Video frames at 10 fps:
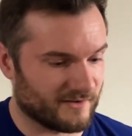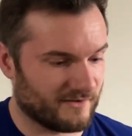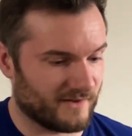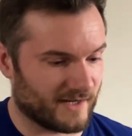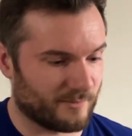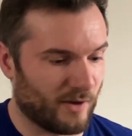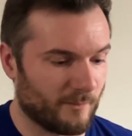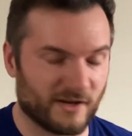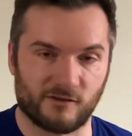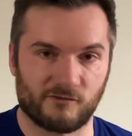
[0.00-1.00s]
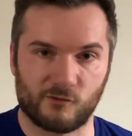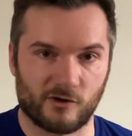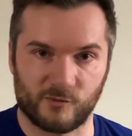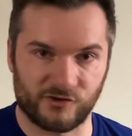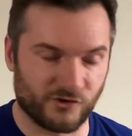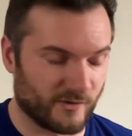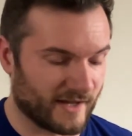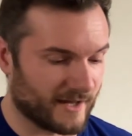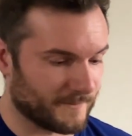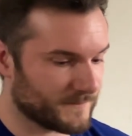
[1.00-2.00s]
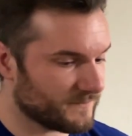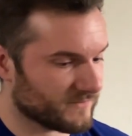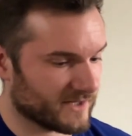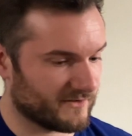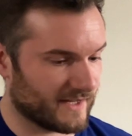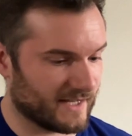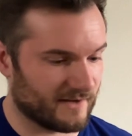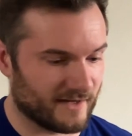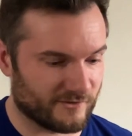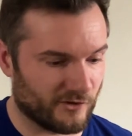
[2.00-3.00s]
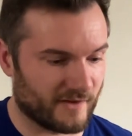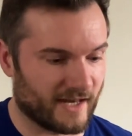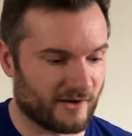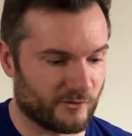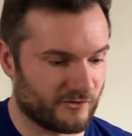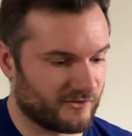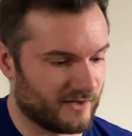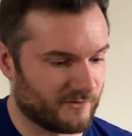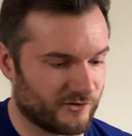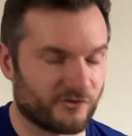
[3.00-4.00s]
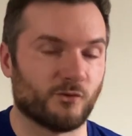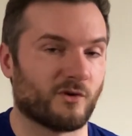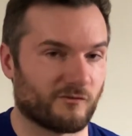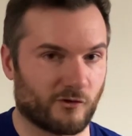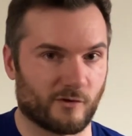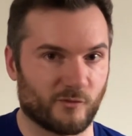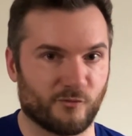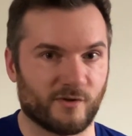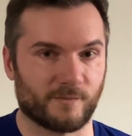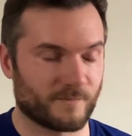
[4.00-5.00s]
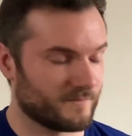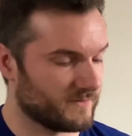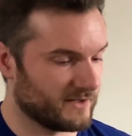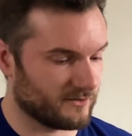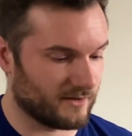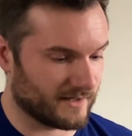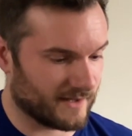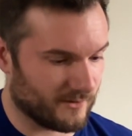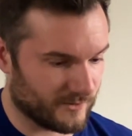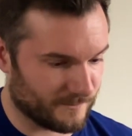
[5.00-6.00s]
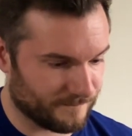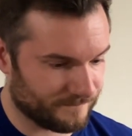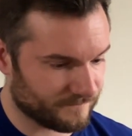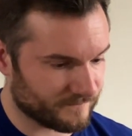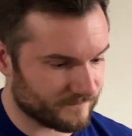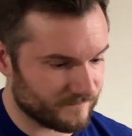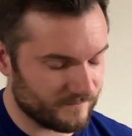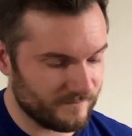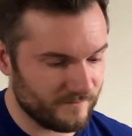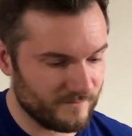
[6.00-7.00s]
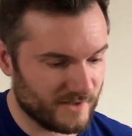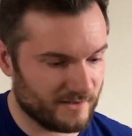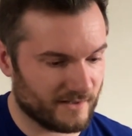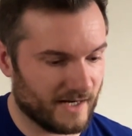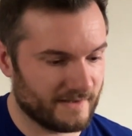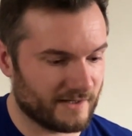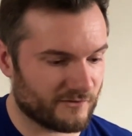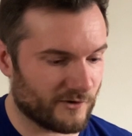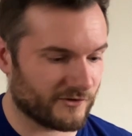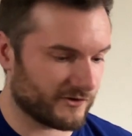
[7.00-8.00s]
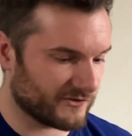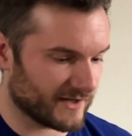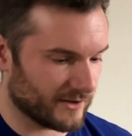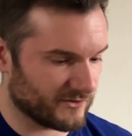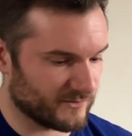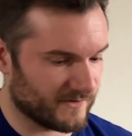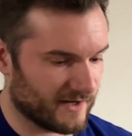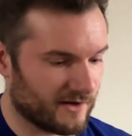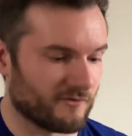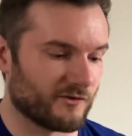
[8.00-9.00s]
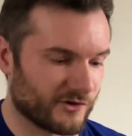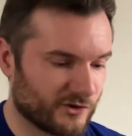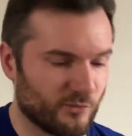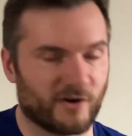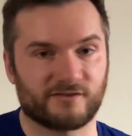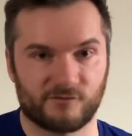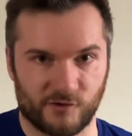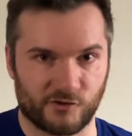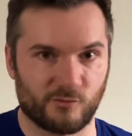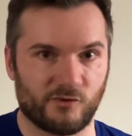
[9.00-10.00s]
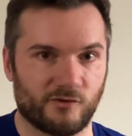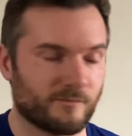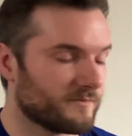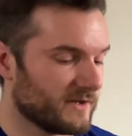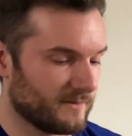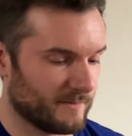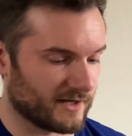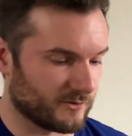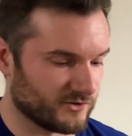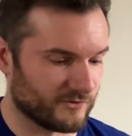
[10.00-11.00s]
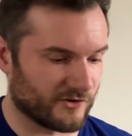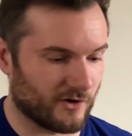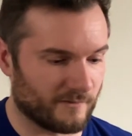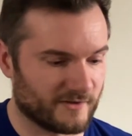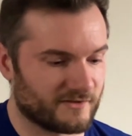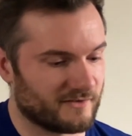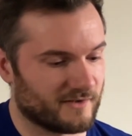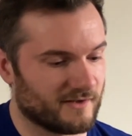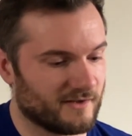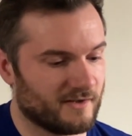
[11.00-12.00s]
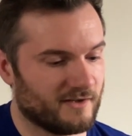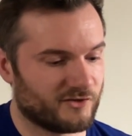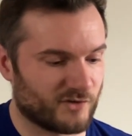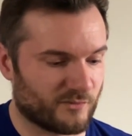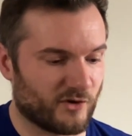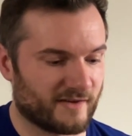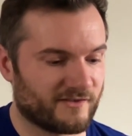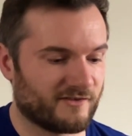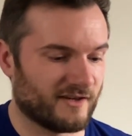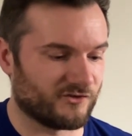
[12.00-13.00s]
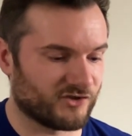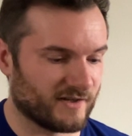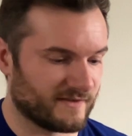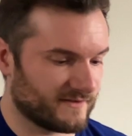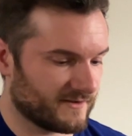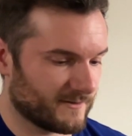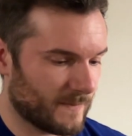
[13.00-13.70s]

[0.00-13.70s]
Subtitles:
like pump in the forearm when you're doing that. So that kind of hits all the angles if you're just doing one forearm movement. So I like that one. And then as far as Thursday goes, we've got a vertical press and a vertical pull. My go-tos are obviously strict press and chins.